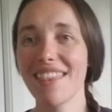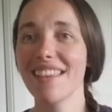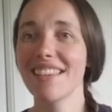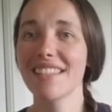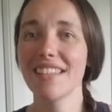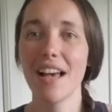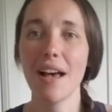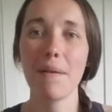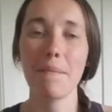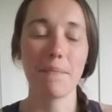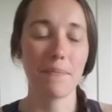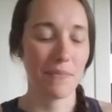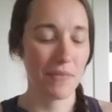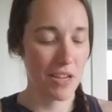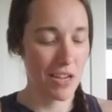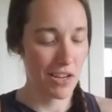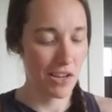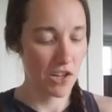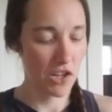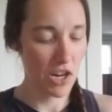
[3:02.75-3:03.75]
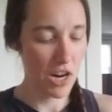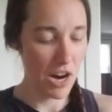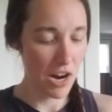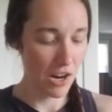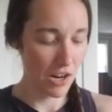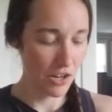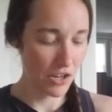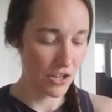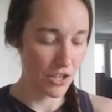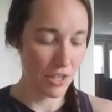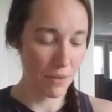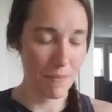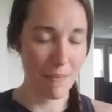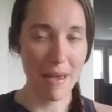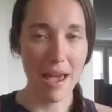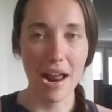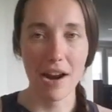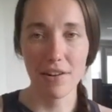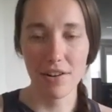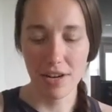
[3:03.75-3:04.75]
this up, charge the
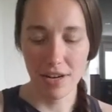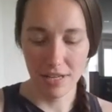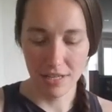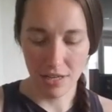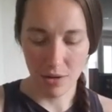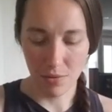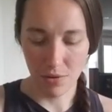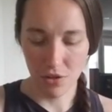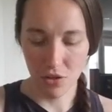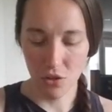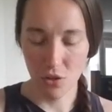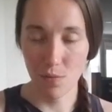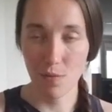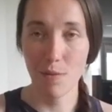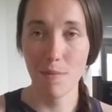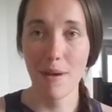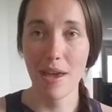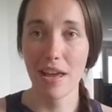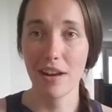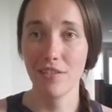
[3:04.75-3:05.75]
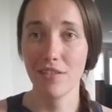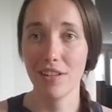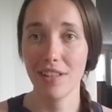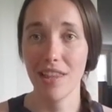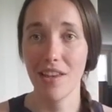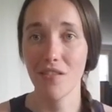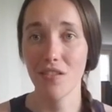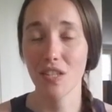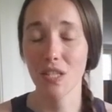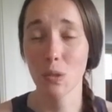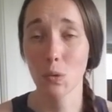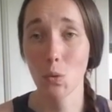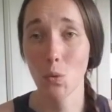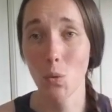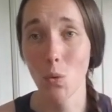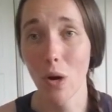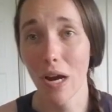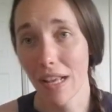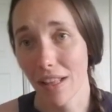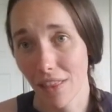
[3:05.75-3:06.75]
battery, because I would assume the battery level is
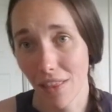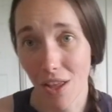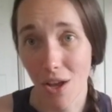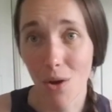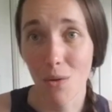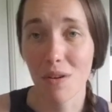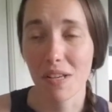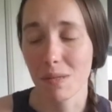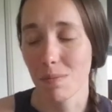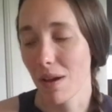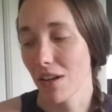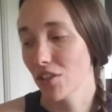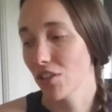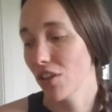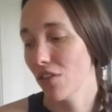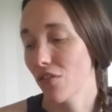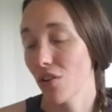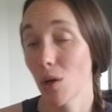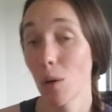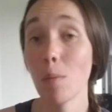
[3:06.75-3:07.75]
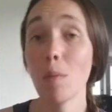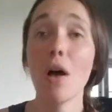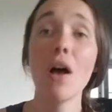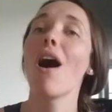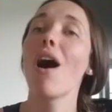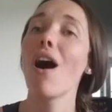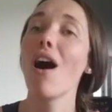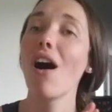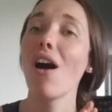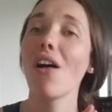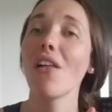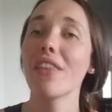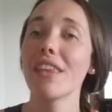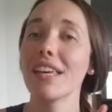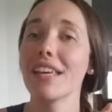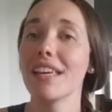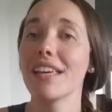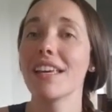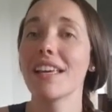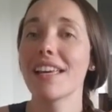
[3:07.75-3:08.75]
quite low, especially from all
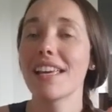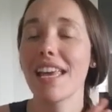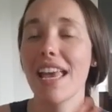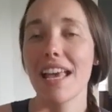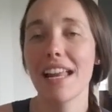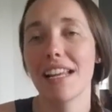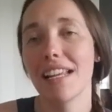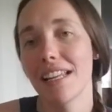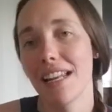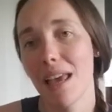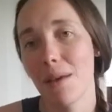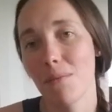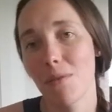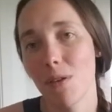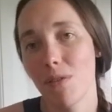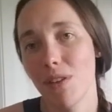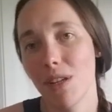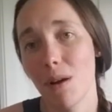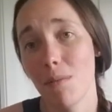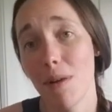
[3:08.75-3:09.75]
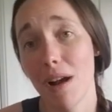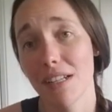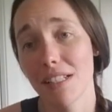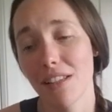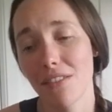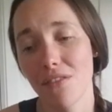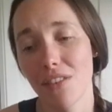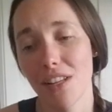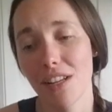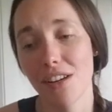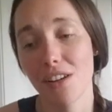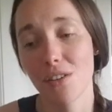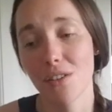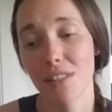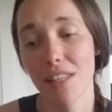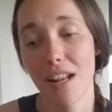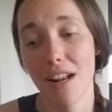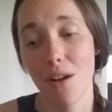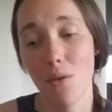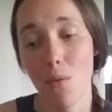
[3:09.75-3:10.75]
the Canon M50 unboxing videos
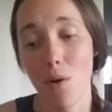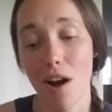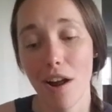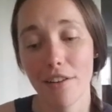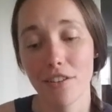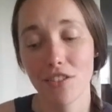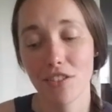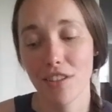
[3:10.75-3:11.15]
that I watched.